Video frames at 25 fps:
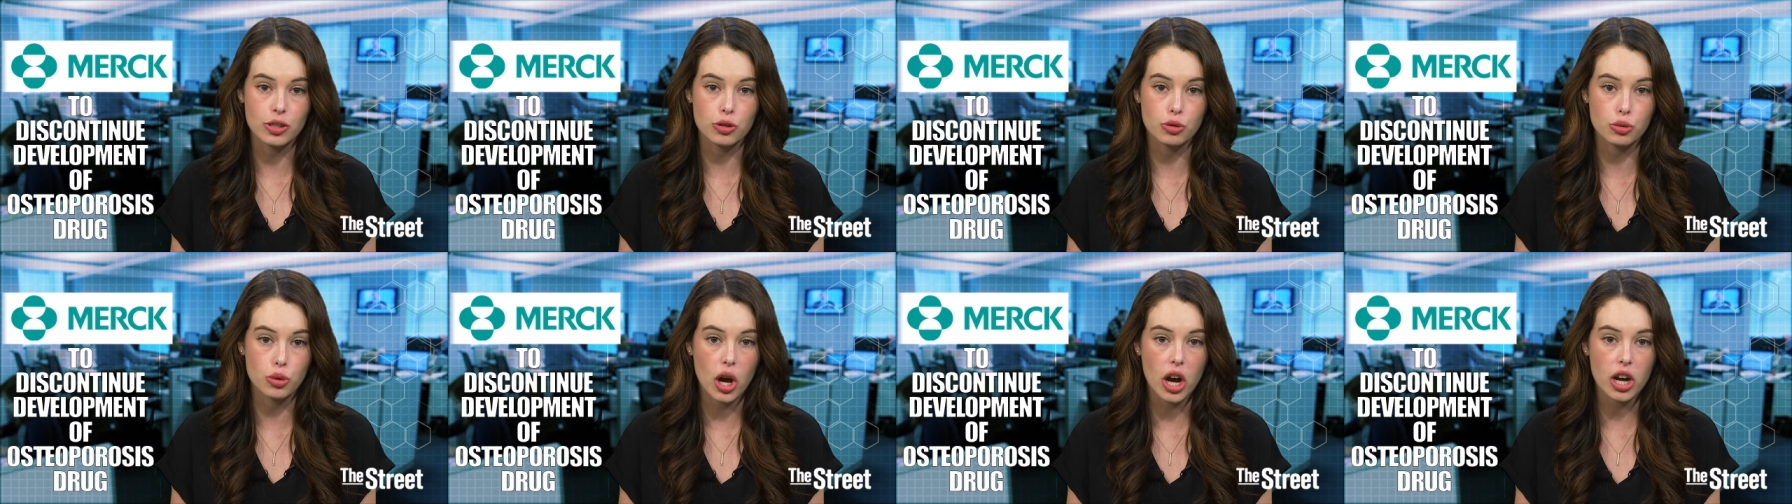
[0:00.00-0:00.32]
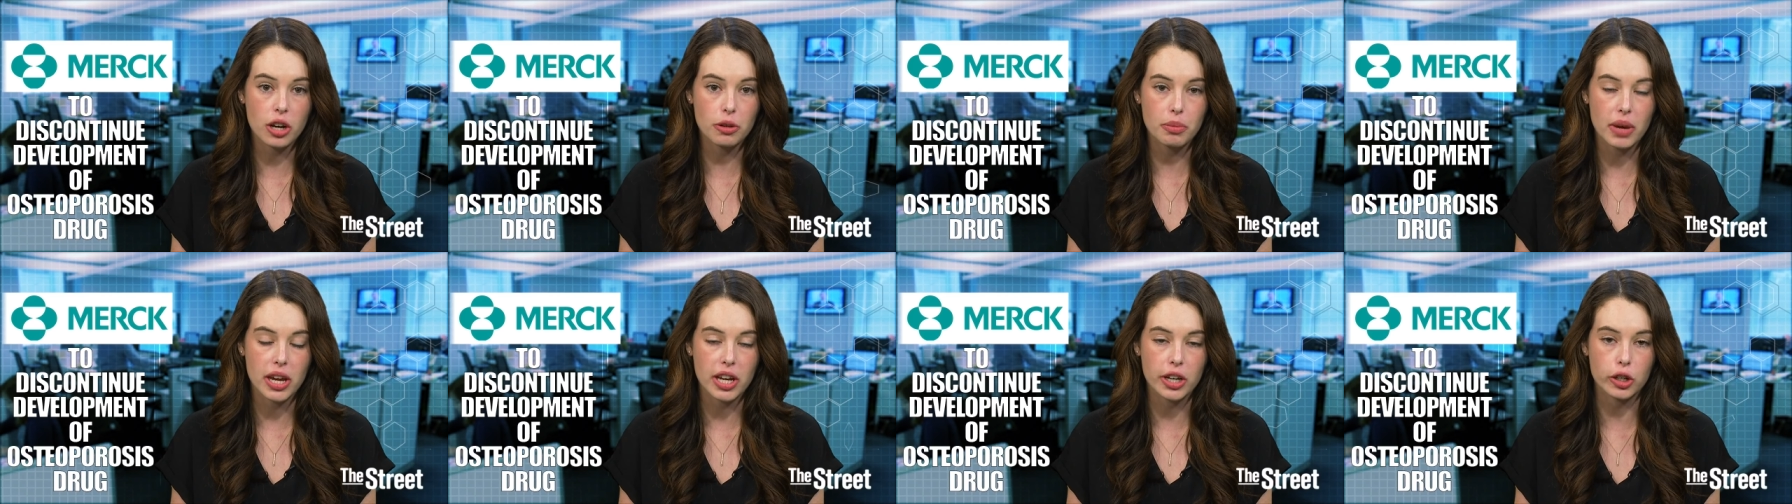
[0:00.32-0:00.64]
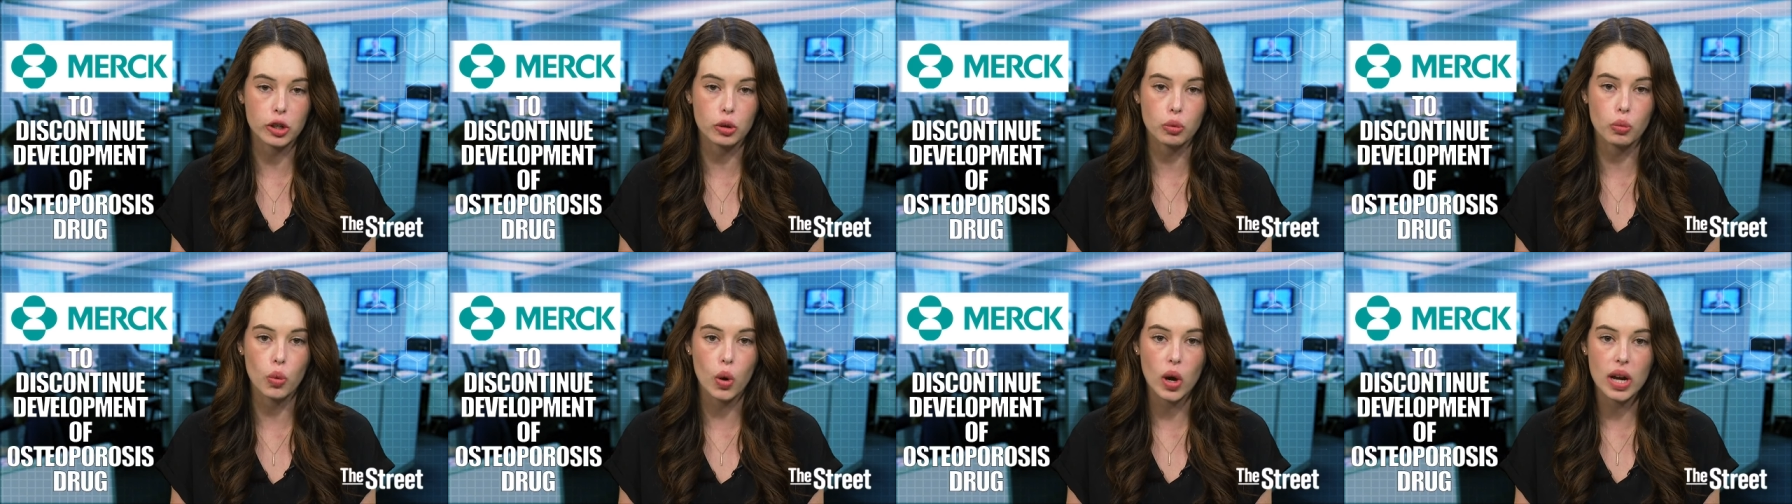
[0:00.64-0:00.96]
drug
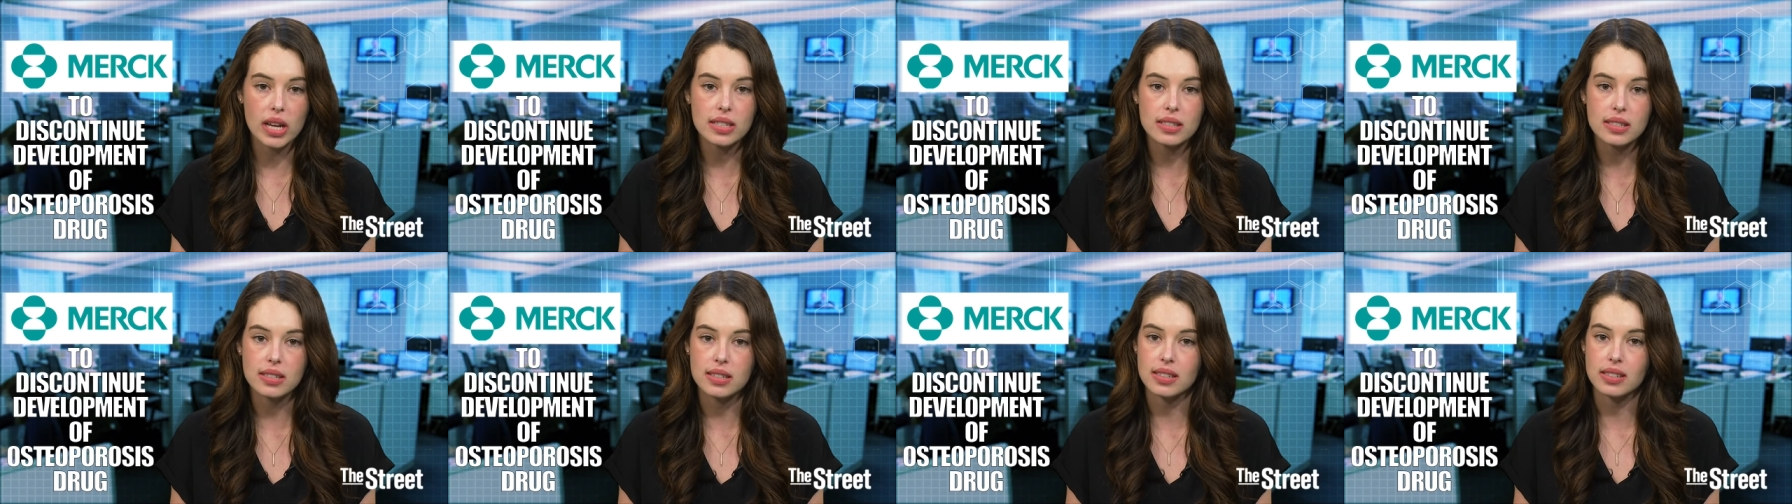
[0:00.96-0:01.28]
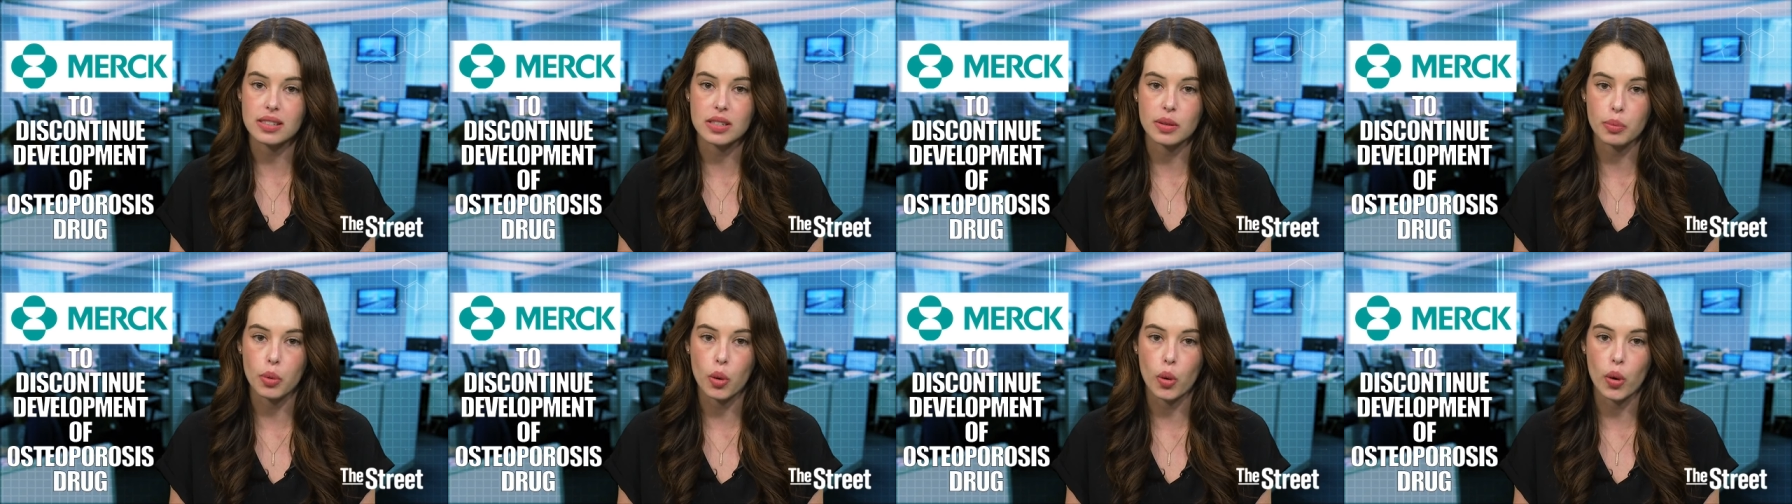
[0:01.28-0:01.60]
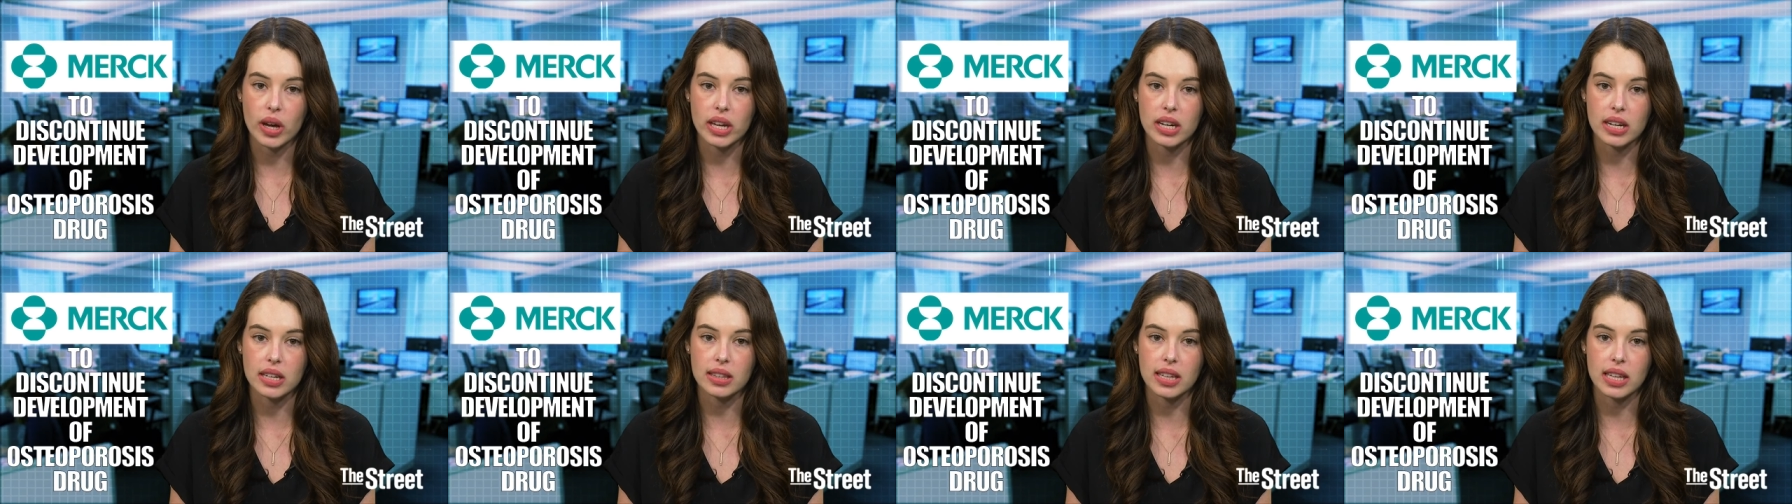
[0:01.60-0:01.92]
maker was
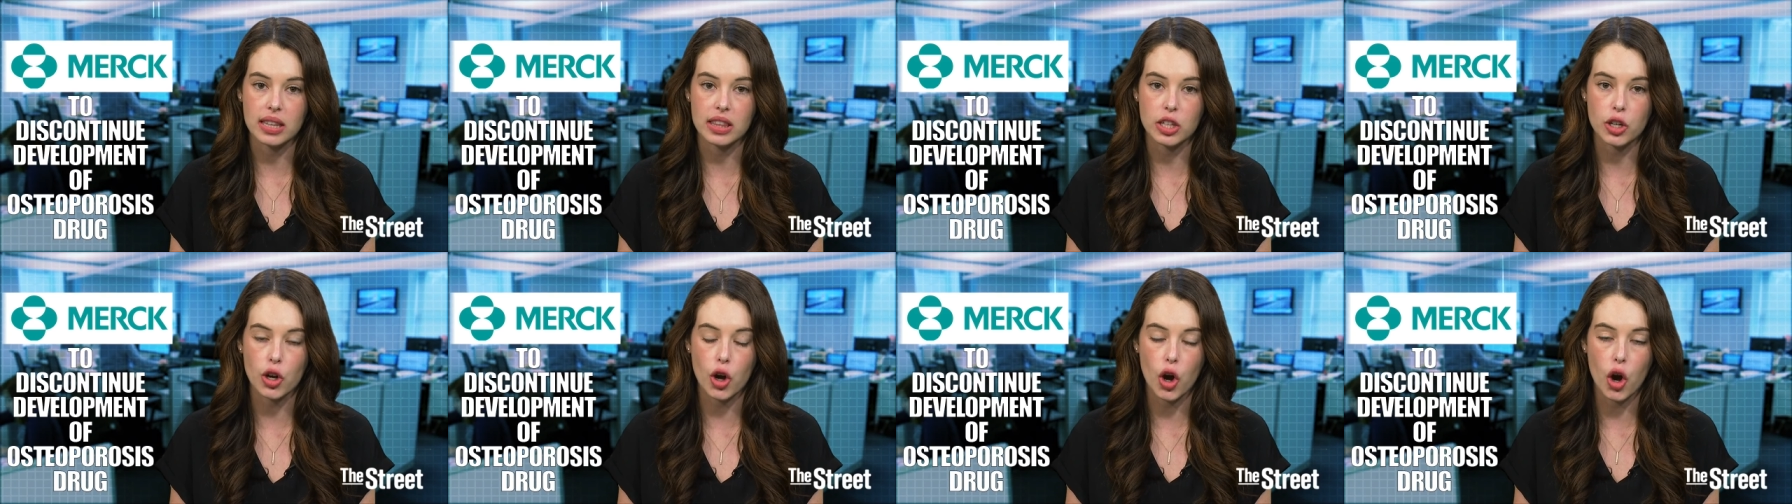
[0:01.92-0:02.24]
disappointed that the